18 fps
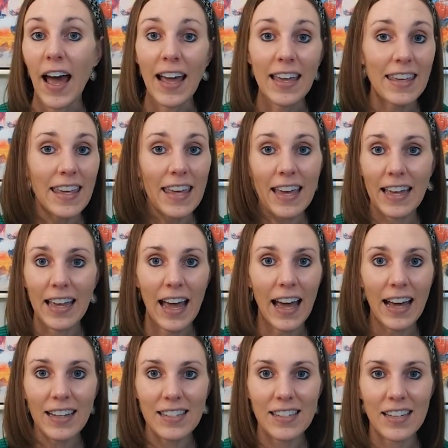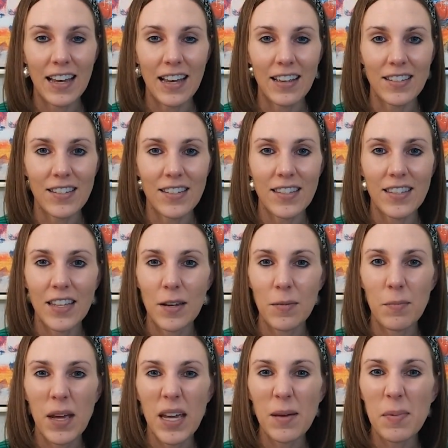I can't access that
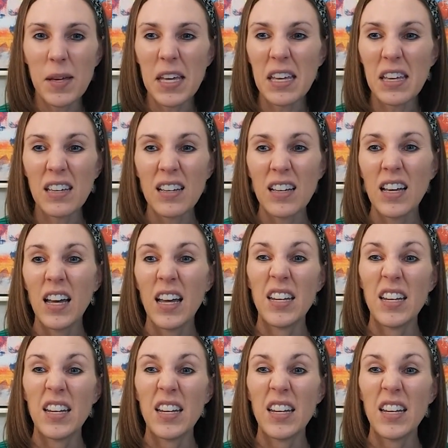maybe